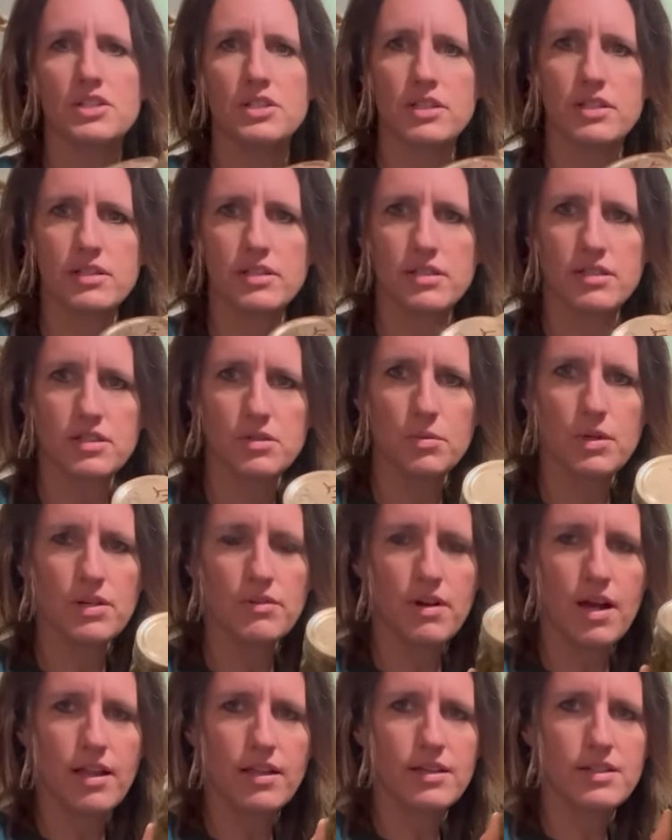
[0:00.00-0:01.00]
This is sweet
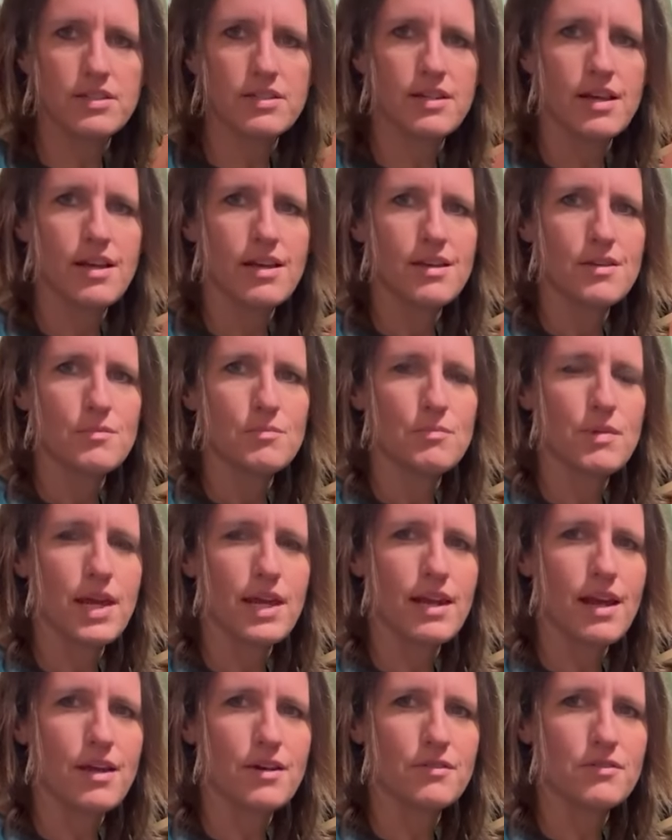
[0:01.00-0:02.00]
relish made
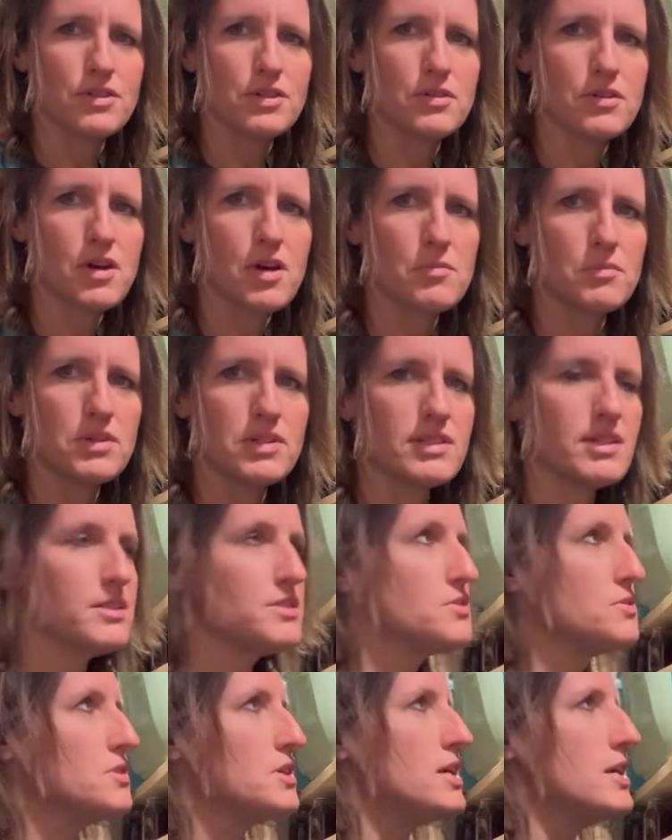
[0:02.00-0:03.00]
out of cucumbers and
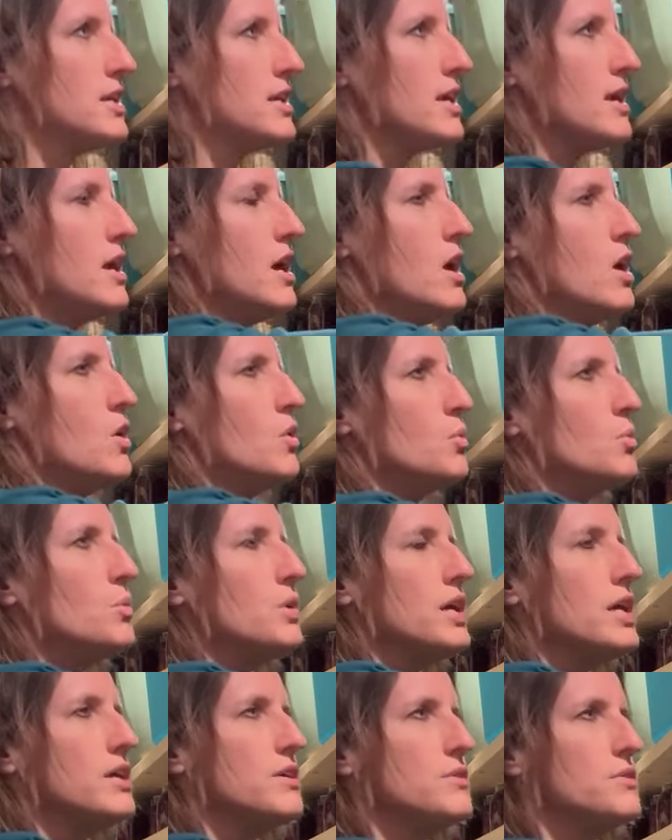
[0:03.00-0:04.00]
zucchini. We
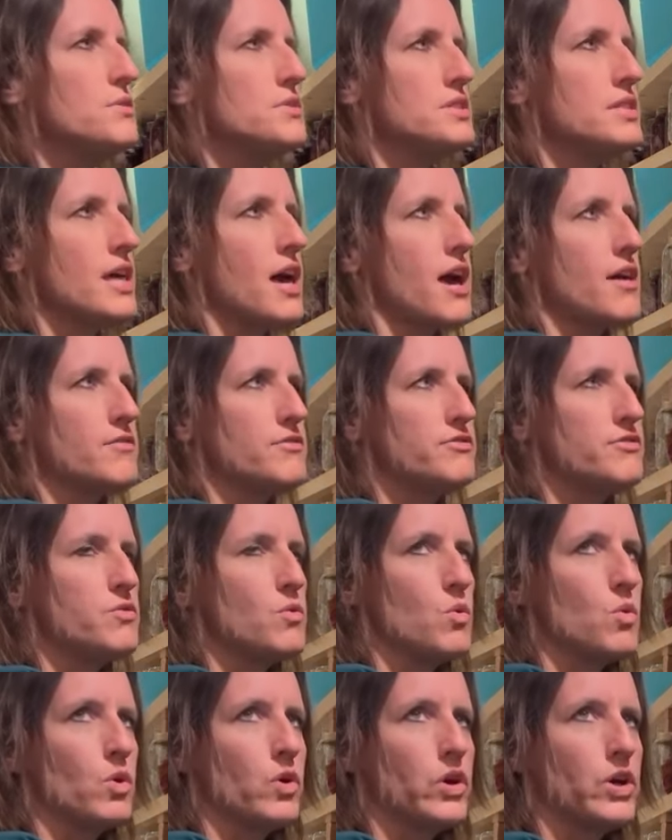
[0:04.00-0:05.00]
use that
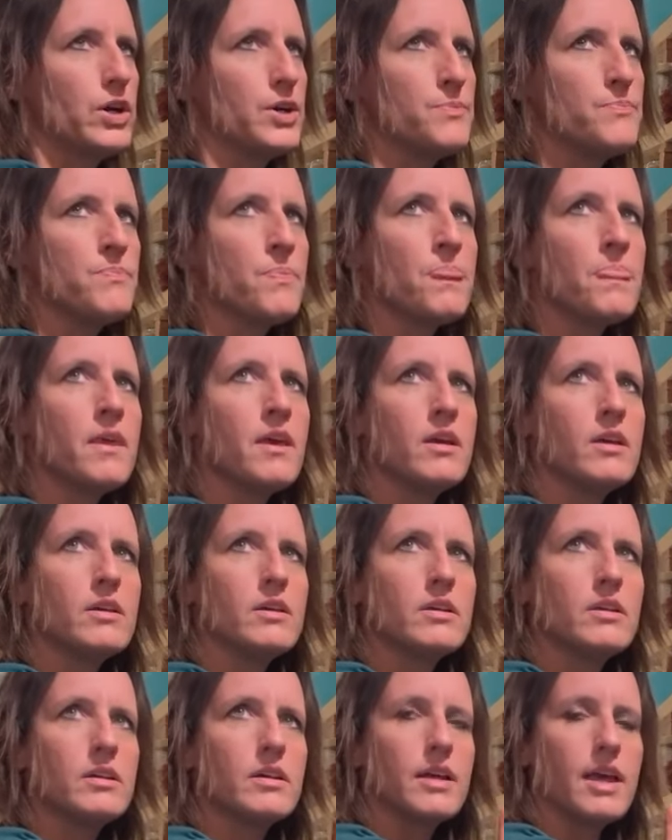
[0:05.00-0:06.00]
for
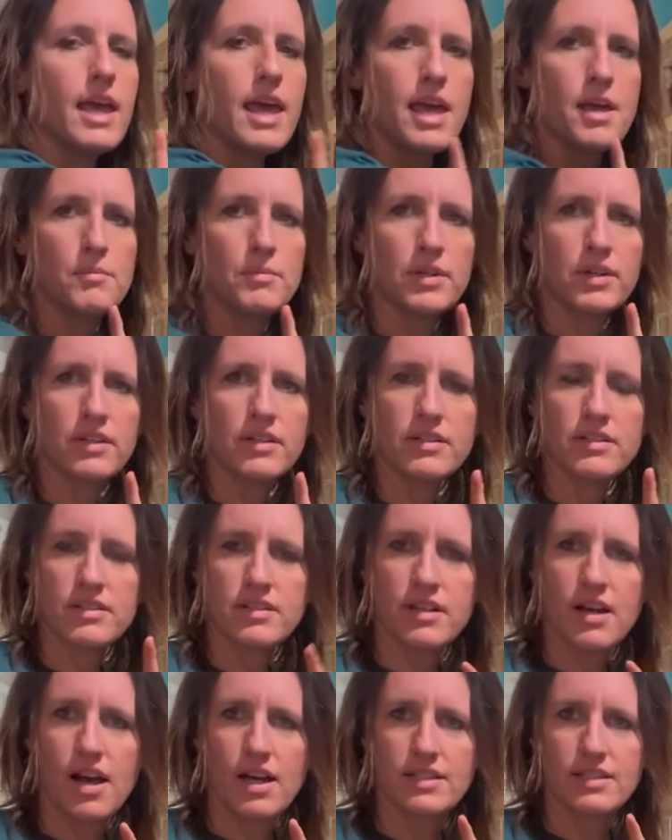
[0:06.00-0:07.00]
hamburgers
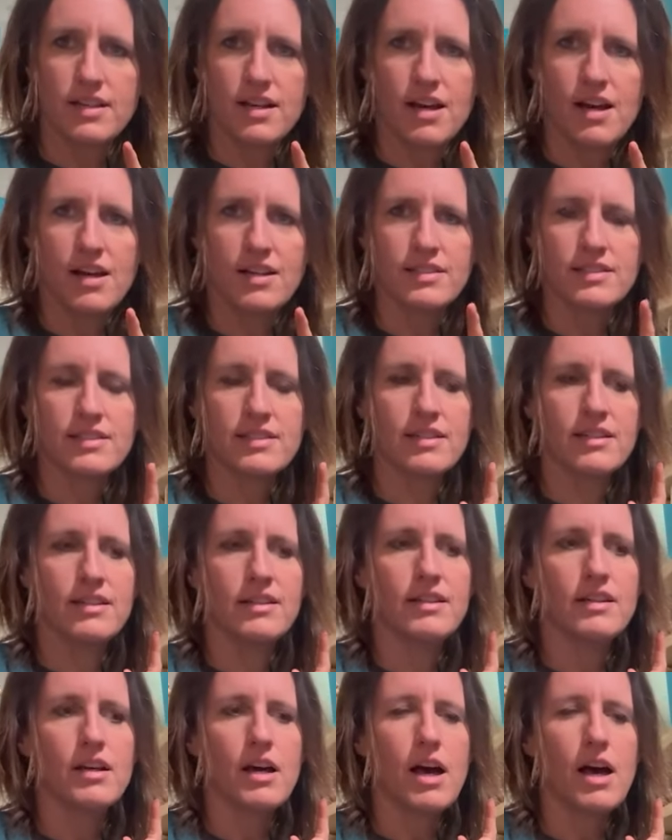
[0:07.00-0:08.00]
and hot dogs.
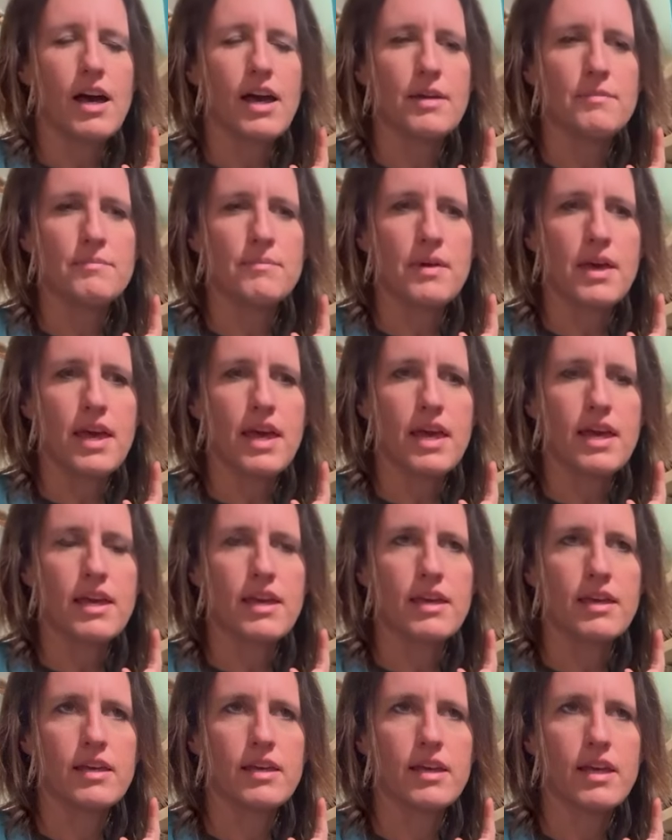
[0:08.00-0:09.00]
I make
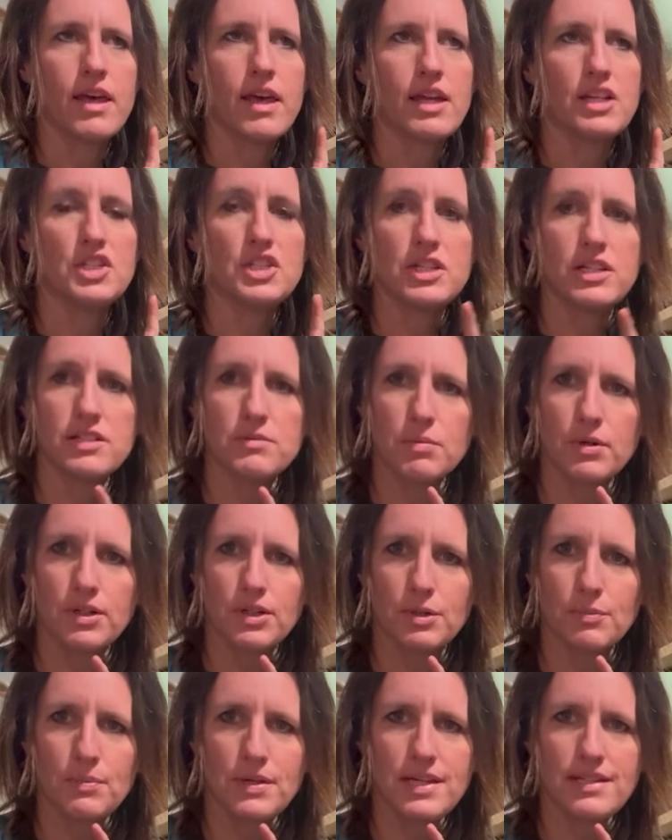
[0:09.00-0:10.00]
a
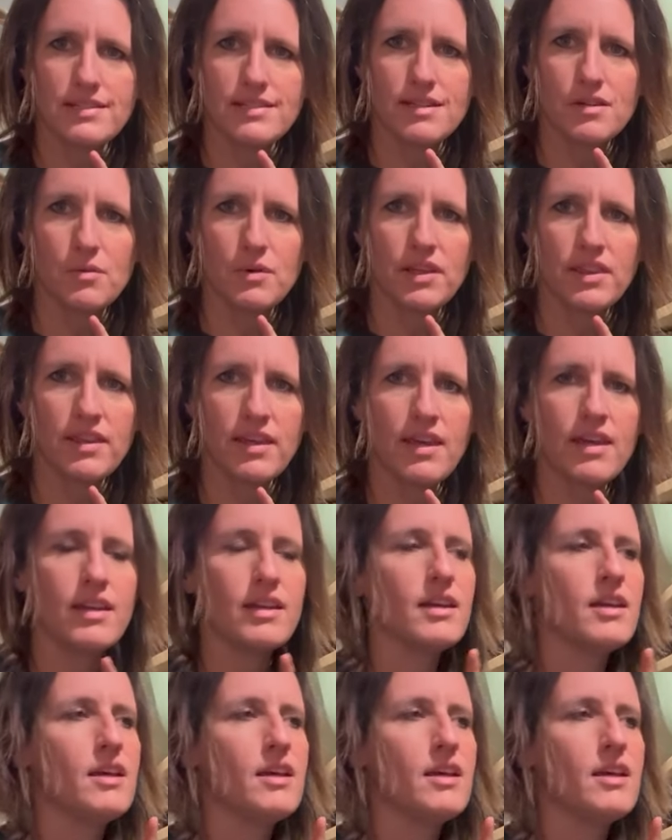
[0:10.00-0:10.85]
cheeseburger pizza with it.